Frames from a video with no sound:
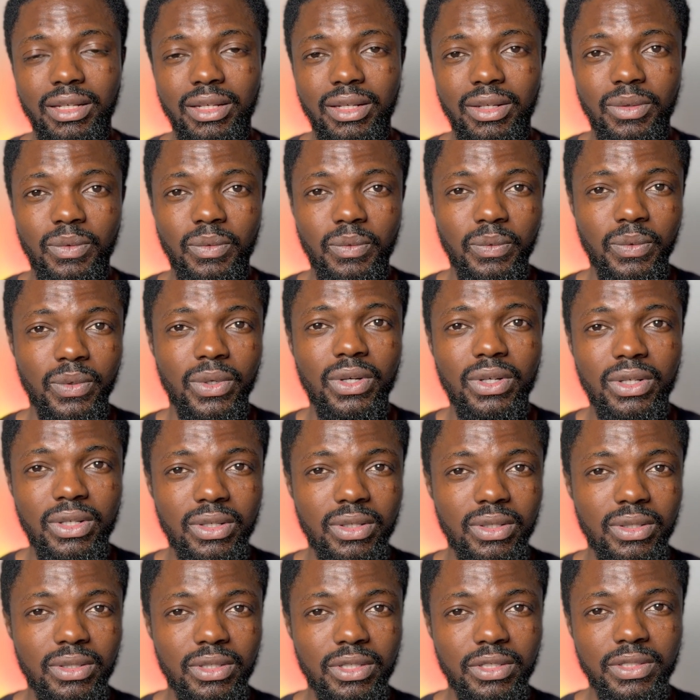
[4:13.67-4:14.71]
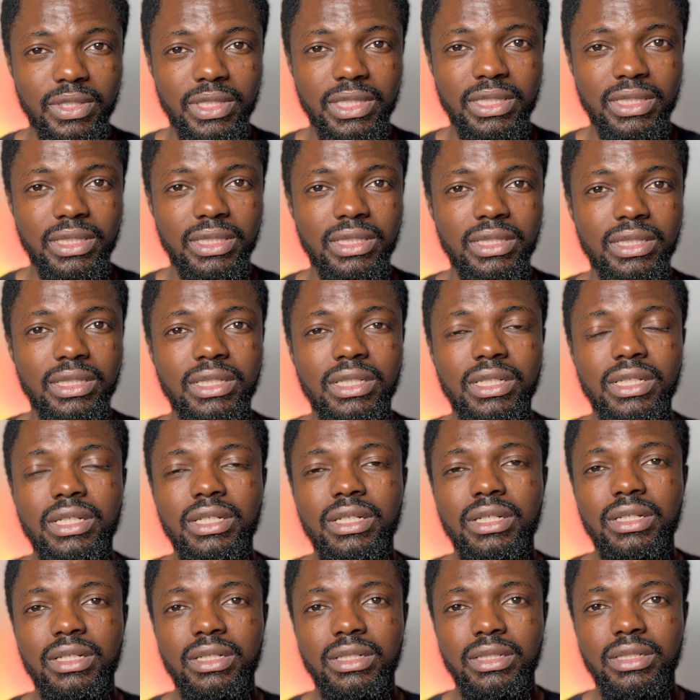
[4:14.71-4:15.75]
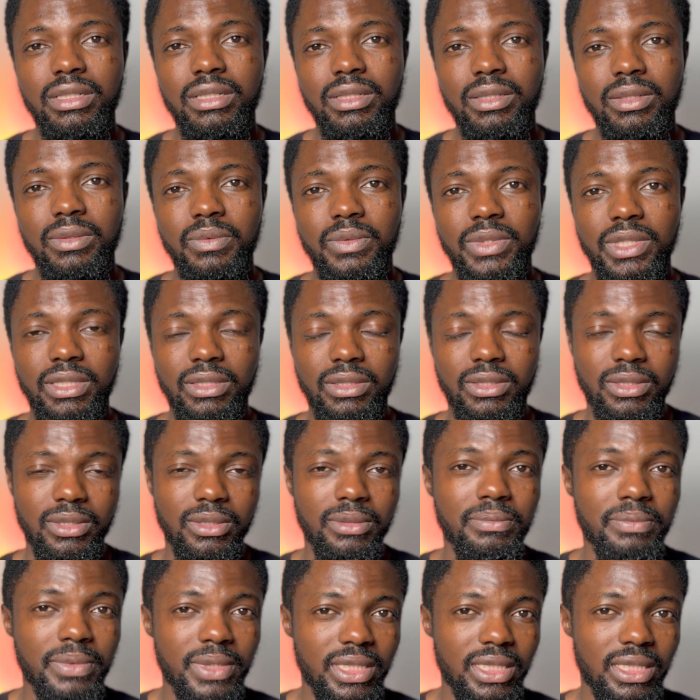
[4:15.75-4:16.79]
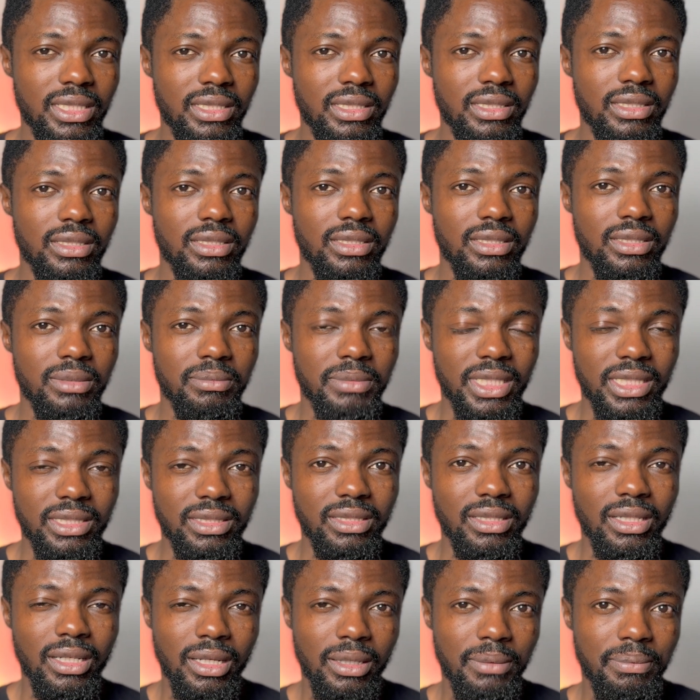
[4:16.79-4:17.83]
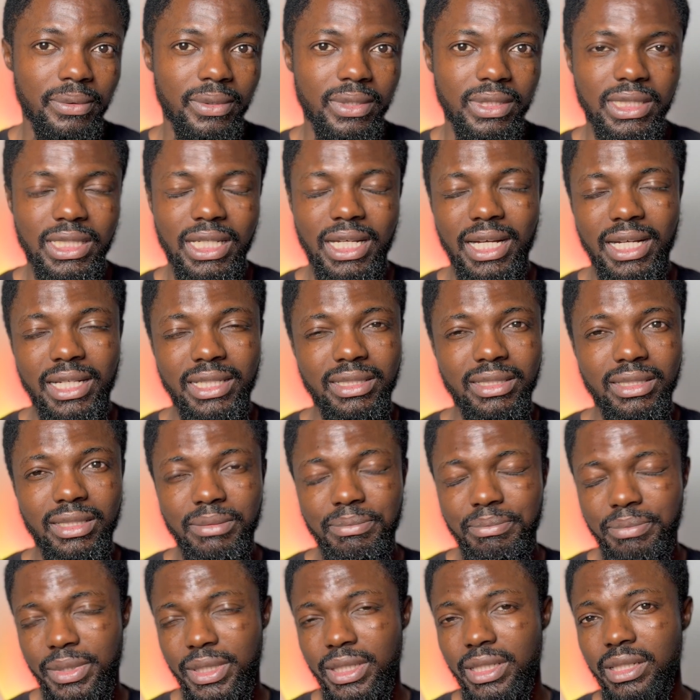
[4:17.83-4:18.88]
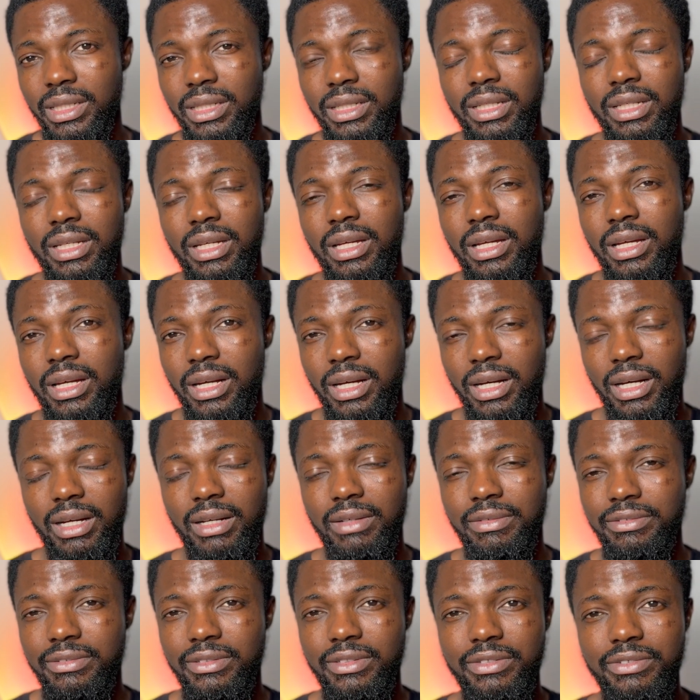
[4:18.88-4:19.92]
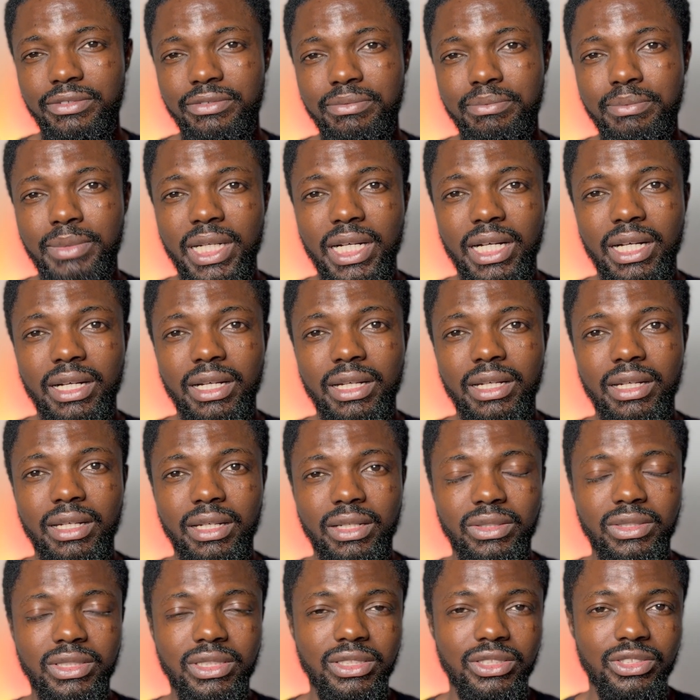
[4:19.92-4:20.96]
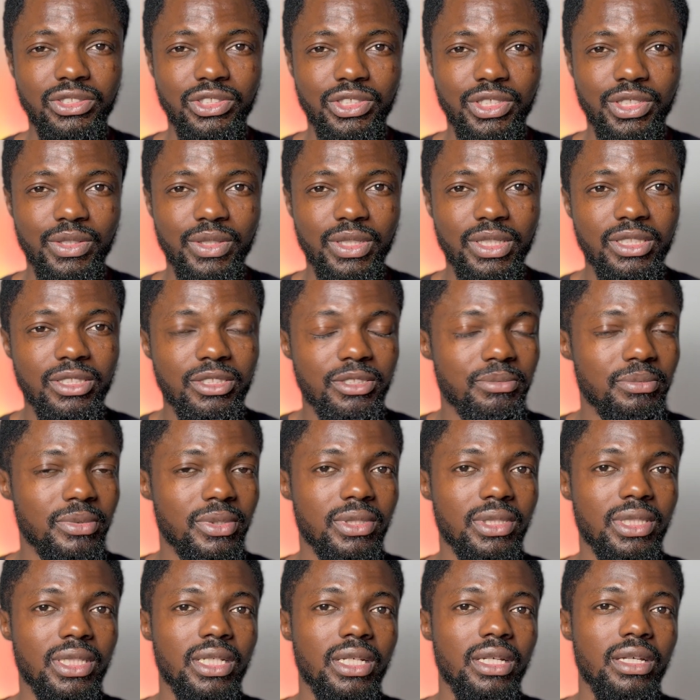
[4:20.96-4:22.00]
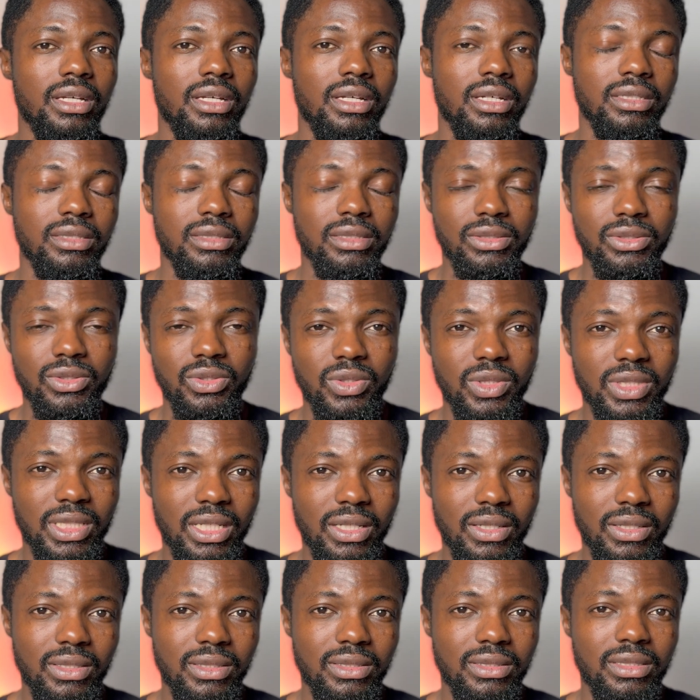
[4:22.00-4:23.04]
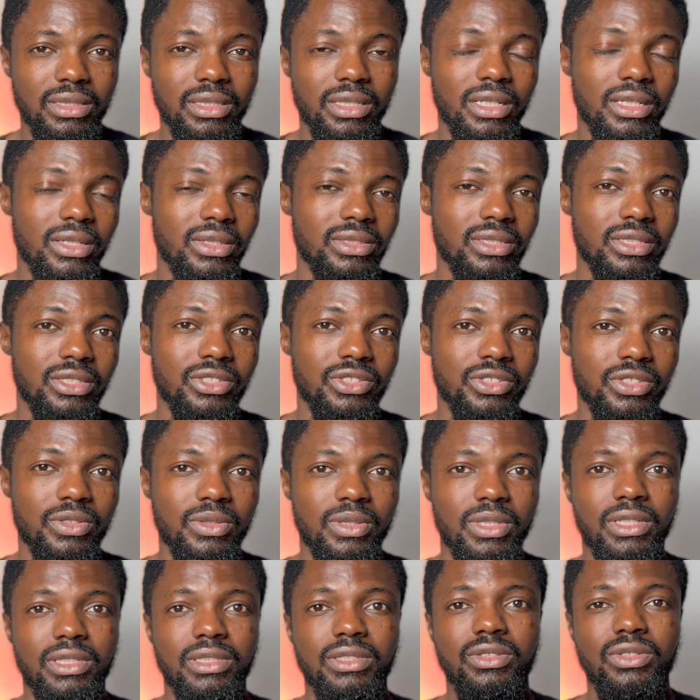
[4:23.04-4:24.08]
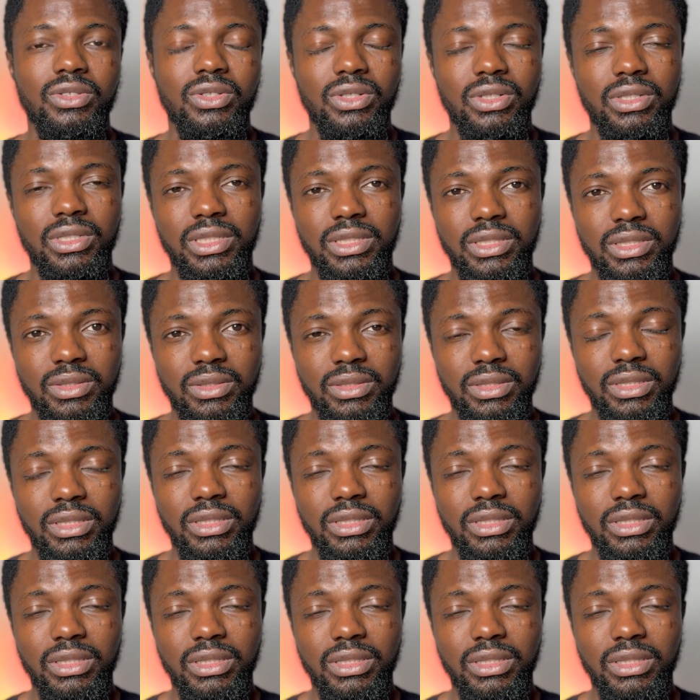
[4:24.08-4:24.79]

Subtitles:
work currently with a company at the airport, and they pay half of my health insurance, but in the total the health insurance costs